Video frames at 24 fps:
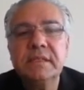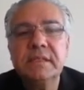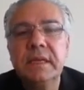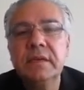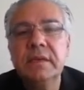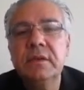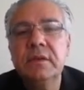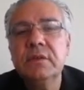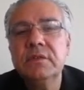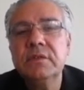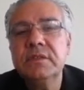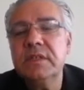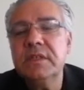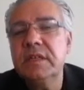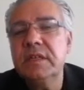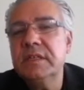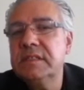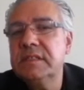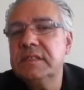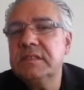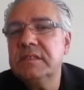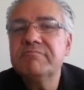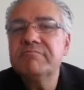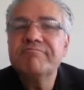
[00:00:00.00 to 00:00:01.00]
And the
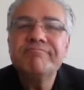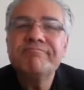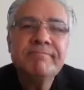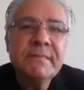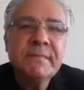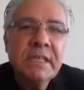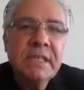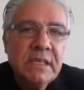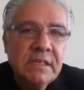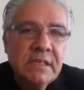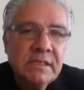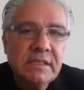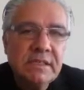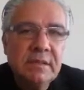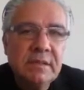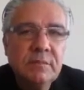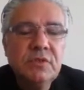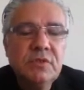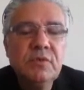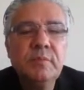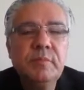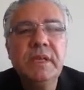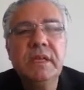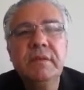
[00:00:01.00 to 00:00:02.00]
studies seem
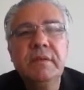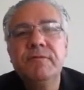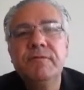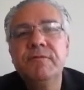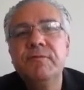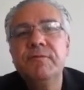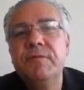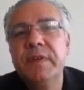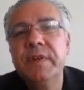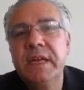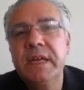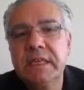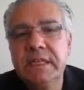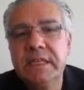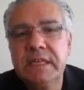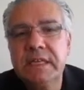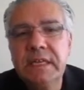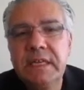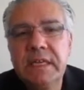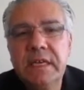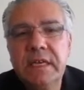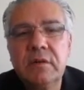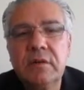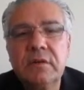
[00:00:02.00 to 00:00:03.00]
to be fairly
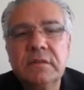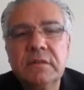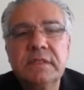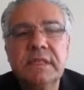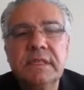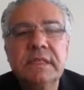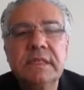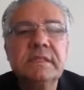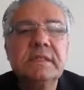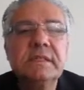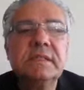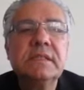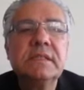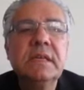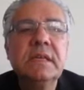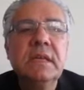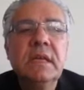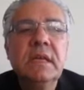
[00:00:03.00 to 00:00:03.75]
clear on this.